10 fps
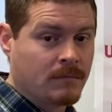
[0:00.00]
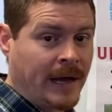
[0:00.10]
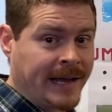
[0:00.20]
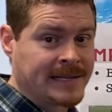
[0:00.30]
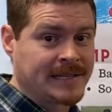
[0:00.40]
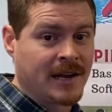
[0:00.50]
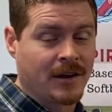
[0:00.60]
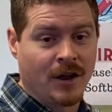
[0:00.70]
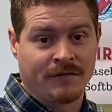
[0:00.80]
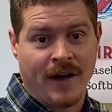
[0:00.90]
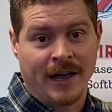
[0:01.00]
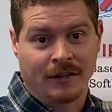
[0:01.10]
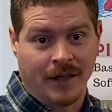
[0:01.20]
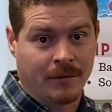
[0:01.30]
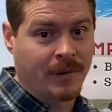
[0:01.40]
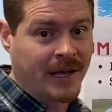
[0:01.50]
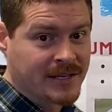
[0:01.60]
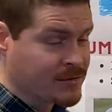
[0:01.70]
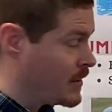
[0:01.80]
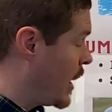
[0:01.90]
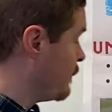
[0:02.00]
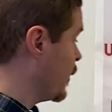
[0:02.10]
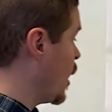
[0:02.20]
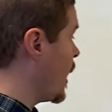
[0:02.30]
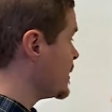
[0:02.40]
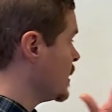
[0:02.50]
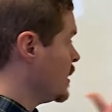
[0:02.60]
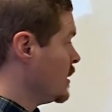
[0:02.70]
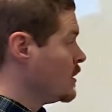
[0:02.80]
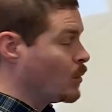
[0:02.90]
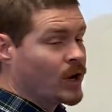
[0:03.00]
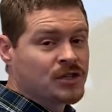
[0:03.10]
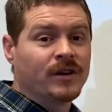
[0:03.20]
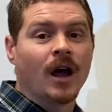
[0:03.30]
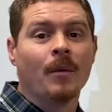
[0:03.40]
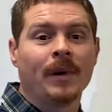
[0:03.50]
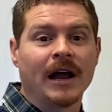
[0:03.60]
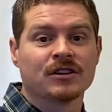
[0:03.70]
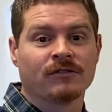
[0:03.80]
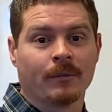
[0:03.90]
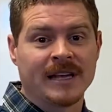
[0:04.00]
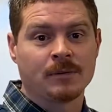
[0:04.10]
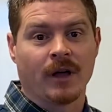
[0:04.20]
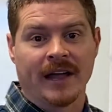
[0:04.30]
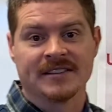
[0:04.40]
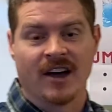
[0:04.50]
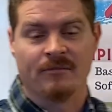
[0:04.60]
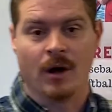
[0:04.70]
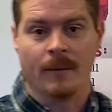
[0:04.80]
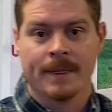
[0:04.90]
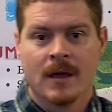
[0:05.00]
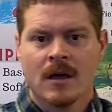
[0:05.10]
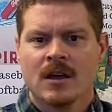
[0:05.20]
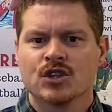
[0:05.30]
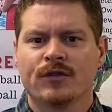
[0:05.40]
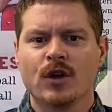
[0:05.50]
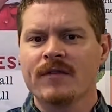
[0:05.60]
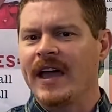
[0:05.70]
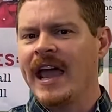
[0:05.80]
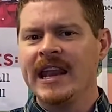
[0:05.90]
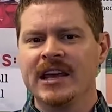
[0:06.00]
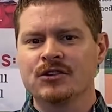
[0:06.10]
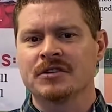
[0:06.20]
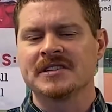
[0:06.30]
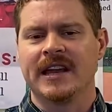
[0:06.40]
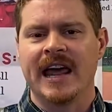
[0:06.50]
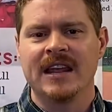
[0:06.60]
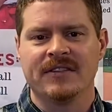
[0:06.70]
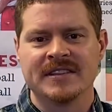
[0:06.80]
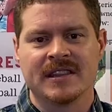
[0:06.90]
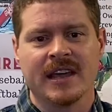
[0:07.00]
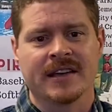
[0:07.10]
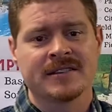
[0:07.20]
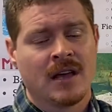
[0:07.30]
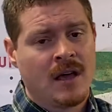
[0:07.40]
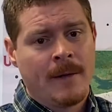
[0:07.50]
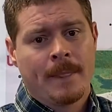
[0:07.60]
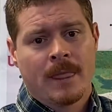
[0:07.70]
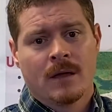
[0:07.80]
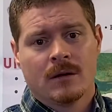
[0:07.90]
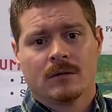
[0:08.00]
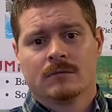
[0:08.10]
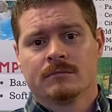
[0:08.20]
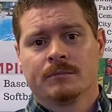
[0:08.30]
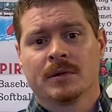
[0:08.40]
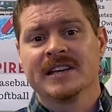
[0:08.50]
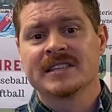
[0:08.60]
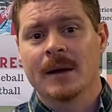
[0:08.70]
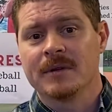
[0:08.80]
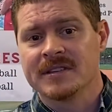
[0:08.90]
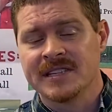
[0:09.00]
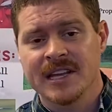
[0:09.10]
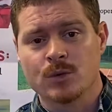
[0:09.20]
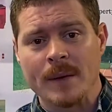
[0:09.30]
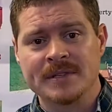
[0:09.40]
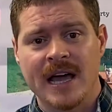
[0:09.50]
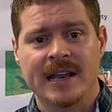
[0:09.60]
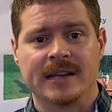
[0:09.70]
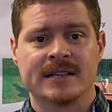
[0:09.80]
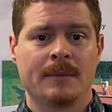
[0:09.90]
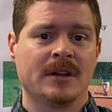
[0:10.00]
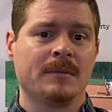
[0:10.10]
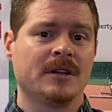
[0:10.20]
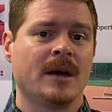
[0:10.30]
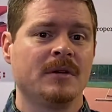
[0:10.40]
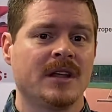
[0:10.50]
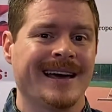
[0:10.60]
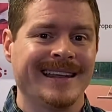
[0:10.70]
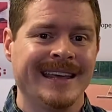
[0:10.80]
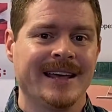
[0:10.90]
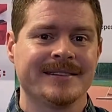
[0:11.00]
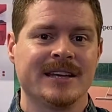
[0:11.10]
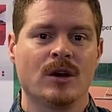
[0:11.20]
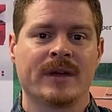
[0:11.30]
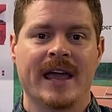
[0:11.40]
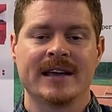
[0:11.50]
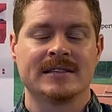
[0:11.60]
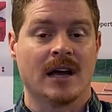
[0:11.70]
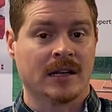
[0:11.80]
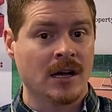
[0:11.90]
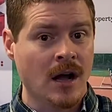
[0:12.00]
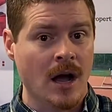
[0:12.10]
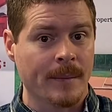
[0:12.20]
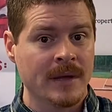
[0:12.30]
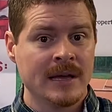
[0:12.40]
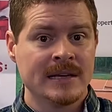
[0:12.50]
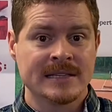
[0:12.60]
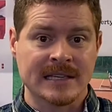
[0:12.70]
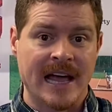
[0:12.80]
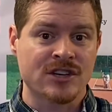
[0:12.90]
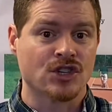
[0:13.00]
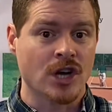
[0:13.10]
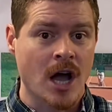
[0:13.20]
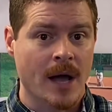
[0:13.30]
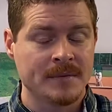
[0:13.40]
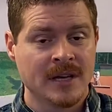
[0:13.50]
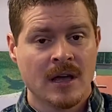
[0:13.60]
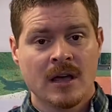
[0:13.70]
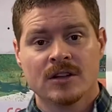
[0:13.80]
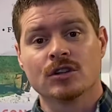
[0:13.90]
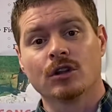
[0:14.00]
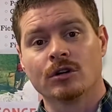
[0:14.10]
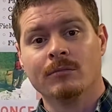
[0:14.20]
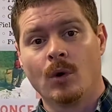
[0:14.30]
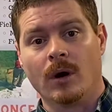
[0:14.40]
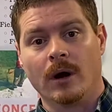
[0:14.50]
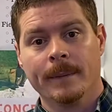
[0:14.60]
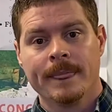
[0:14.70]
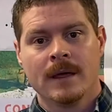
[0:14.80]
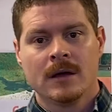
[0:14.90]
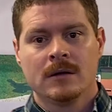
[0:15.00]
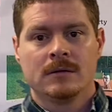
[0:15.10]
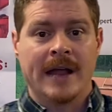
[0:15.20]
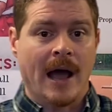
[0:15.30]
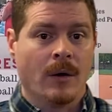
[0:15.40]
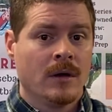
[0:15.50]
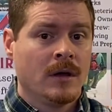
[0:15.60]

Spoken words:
I guess that's not finally, because I forgot, we also need umpires for baseball and softball. So if you have any interest in any of these things, please come to the city's website at www.eldoks.com/jobs to learn more. Now,